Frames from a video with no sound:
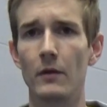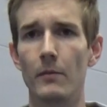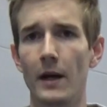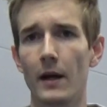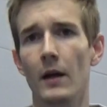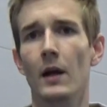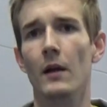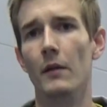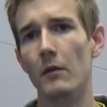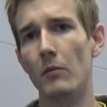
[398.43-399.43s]
back,
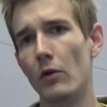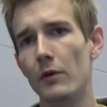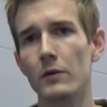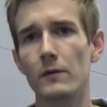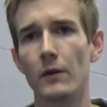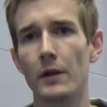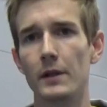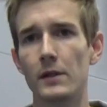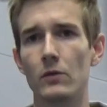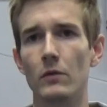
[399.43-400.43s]
the more useful it
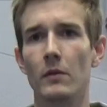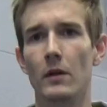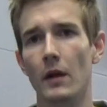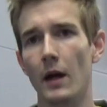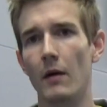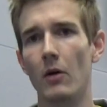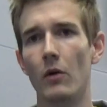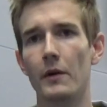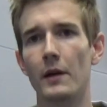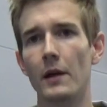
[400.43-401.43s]
is to
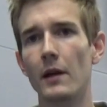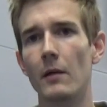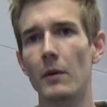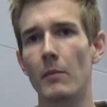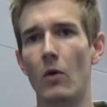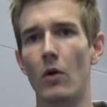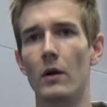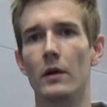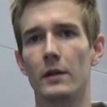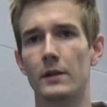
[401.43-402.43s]
hold it a little bit more
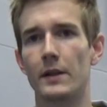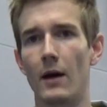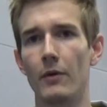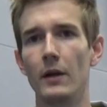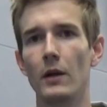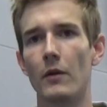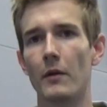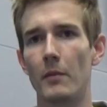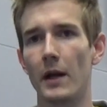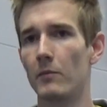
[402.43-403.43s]
down here on the
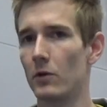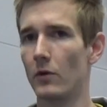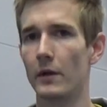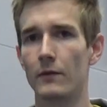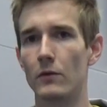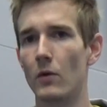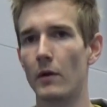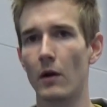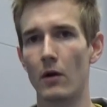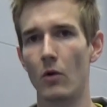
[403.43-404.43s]
bottom. You don't have to
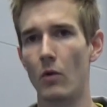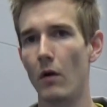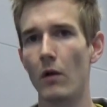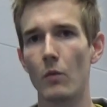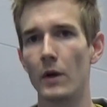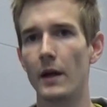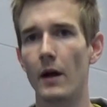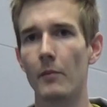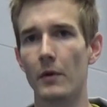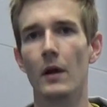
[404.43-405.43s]
go all the way
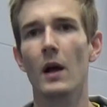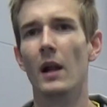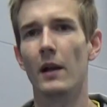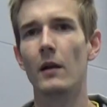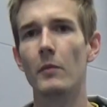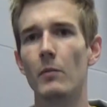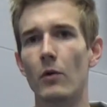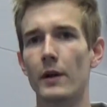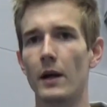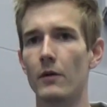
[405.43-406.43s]
down, but a little bit
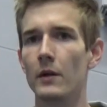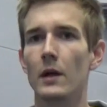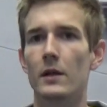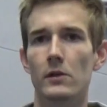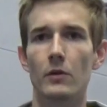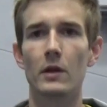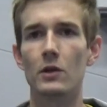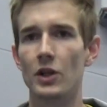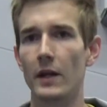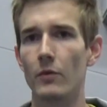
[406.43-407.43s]
more down, so you can
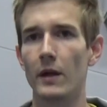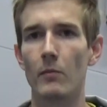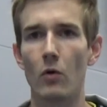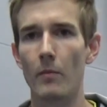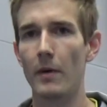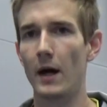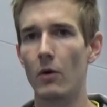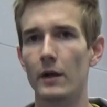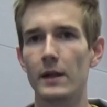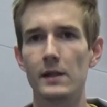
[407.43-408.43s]
generate more
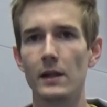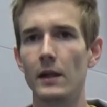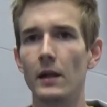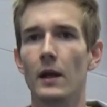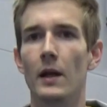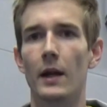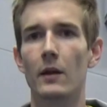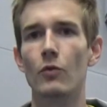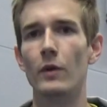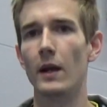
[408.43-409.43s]
power easily and
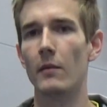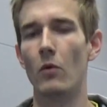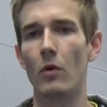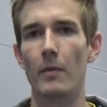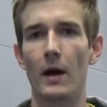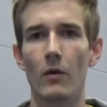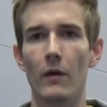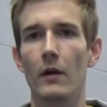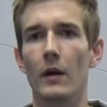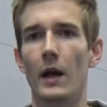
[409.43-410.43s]
create more power
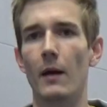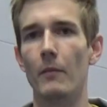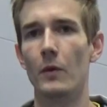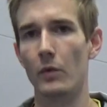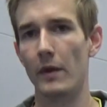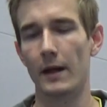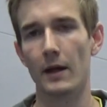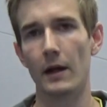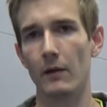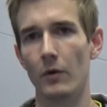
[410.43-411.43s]
with that
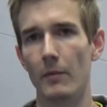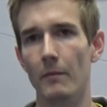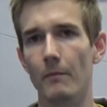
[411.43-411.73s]
kind of grip.